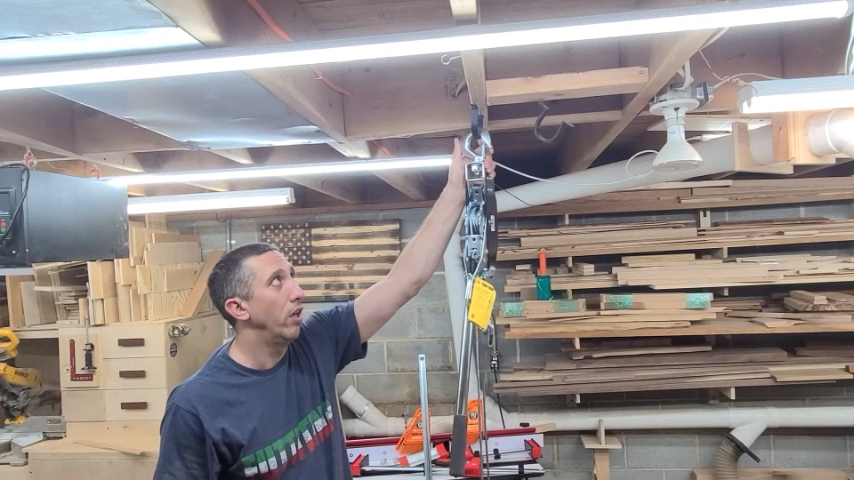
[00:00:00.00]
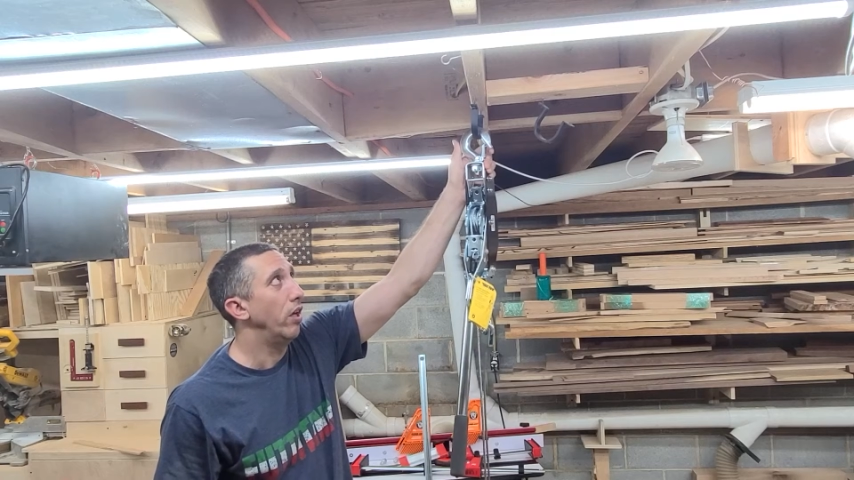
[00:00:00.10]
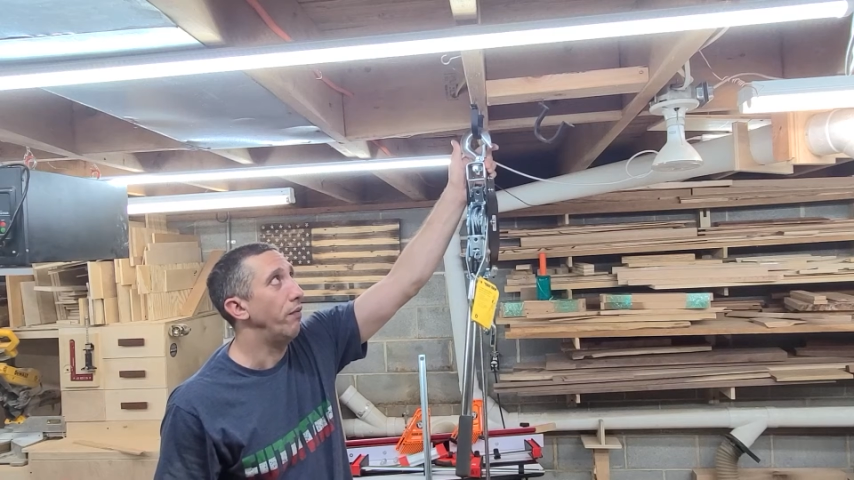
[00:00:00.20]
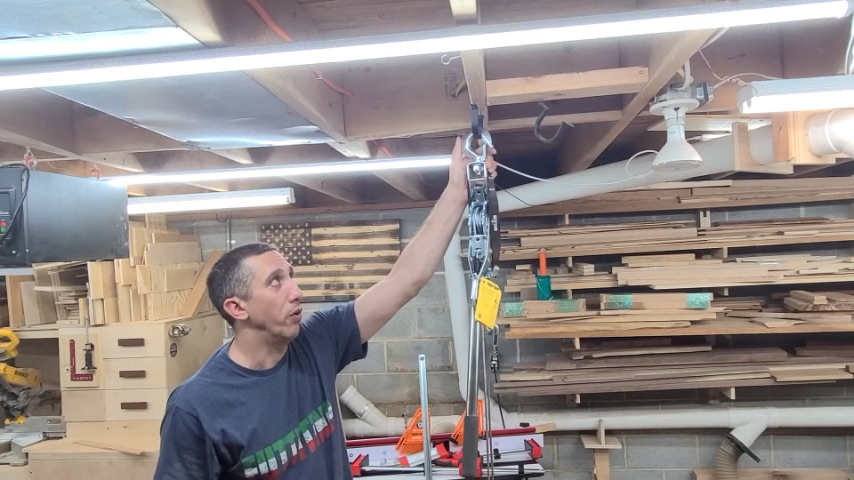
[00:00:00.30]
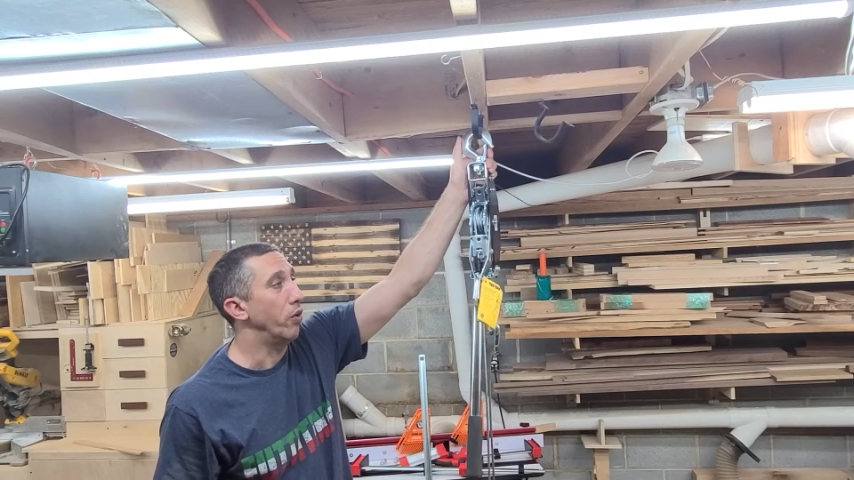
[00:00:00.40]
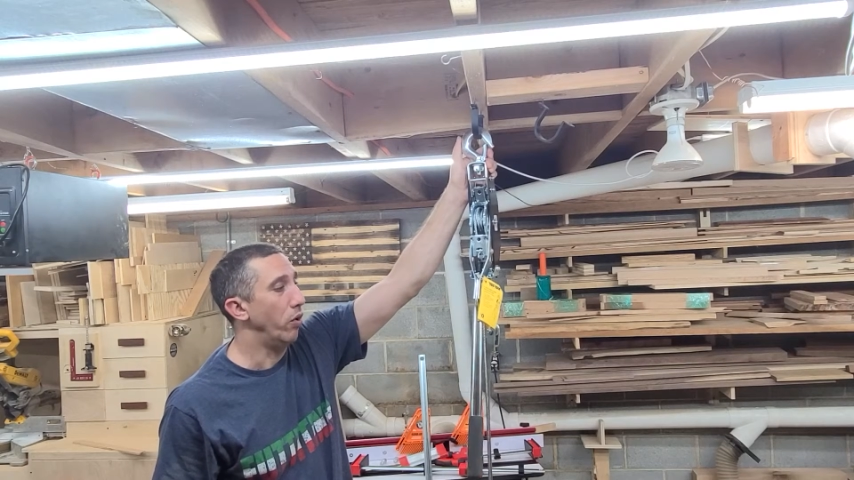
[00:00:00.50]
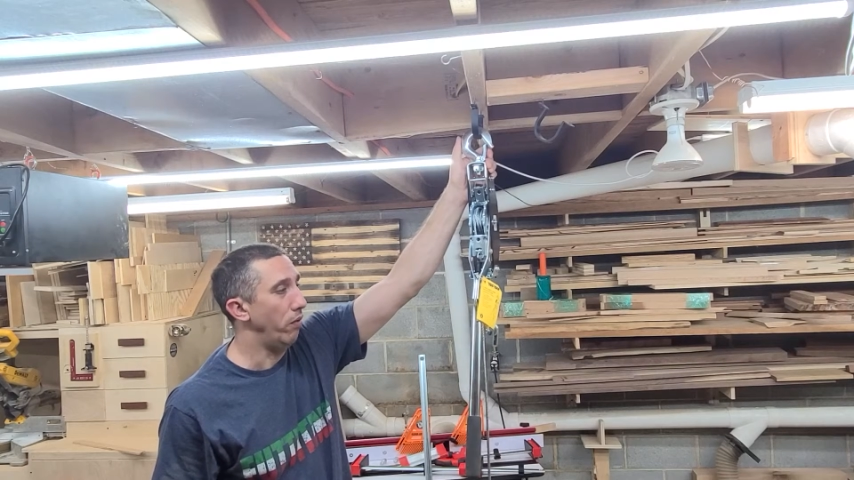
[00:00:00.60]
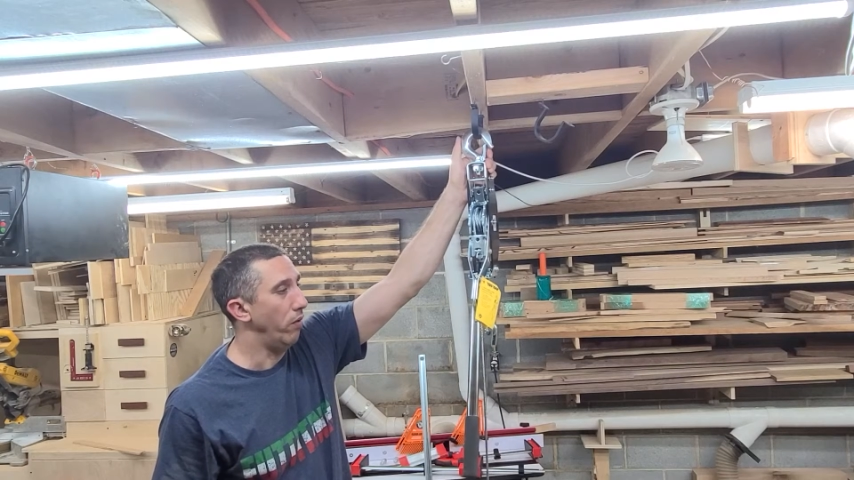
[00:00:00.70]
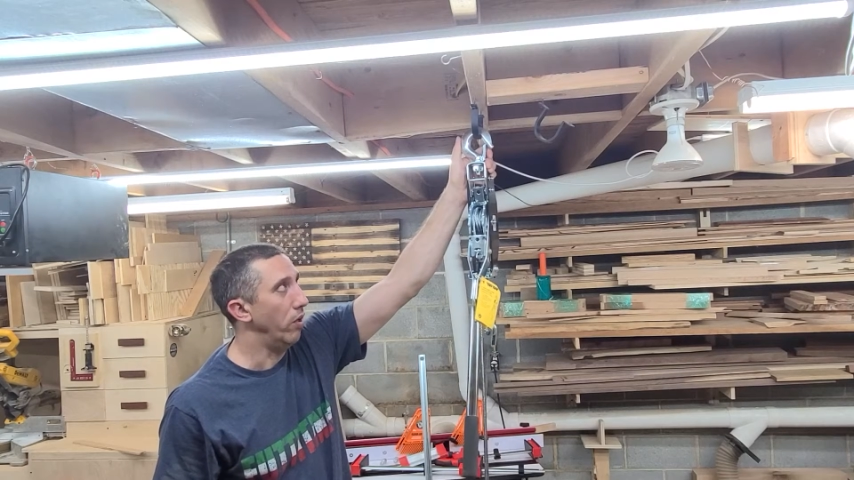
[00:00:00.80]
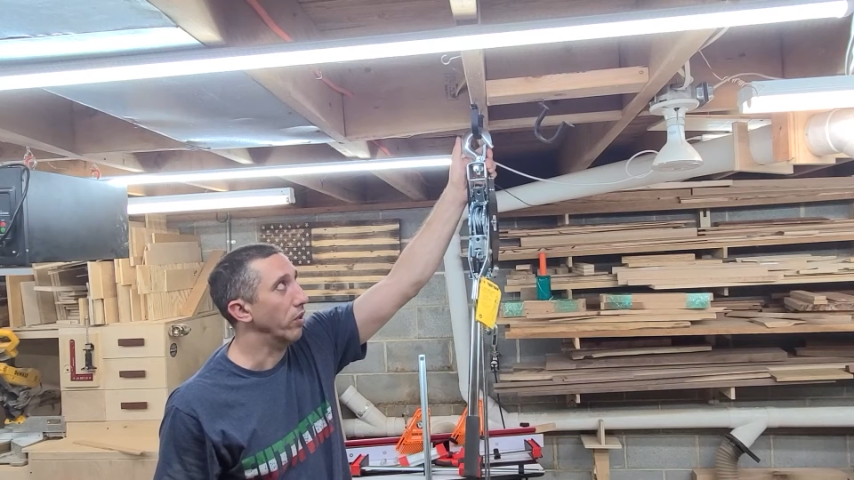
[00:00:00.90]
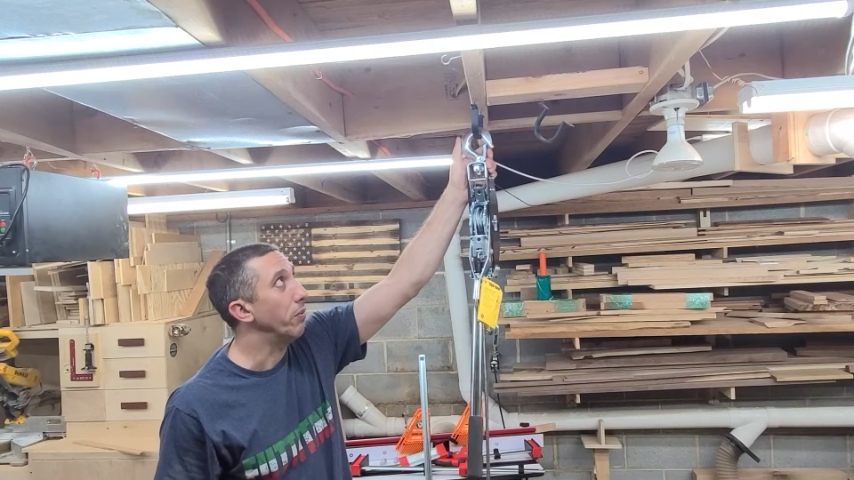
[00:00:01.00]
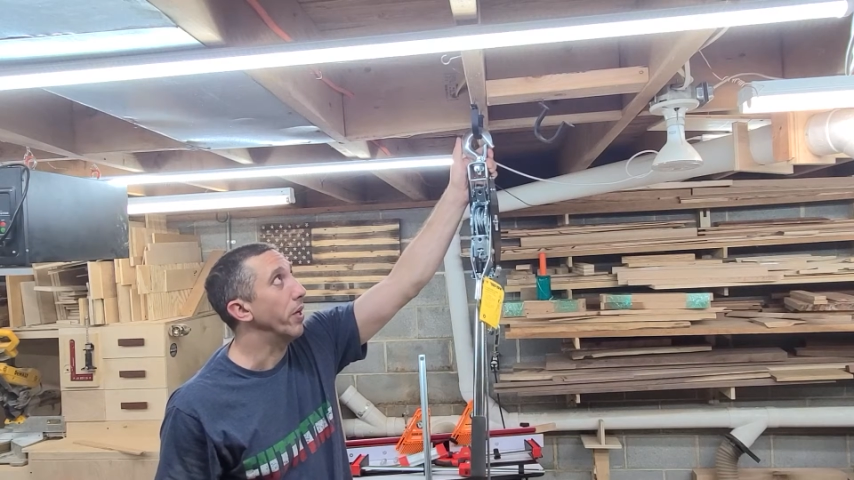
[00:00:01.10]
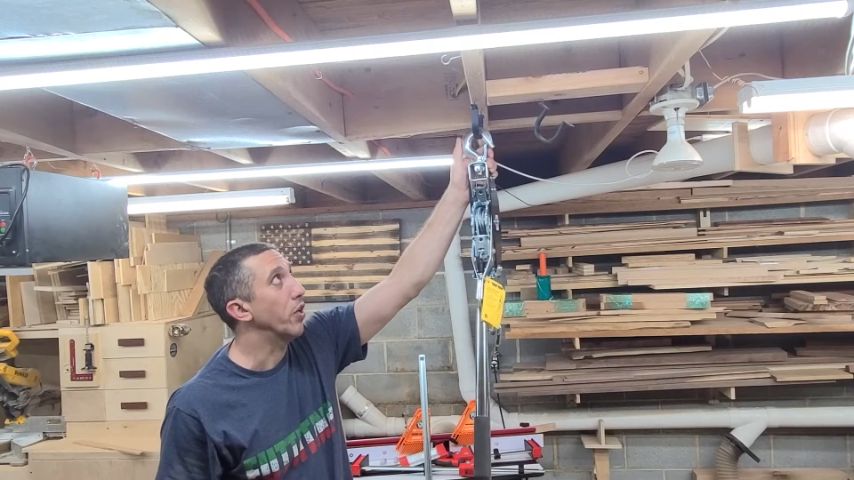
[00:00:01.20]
if you're doing it vertically, make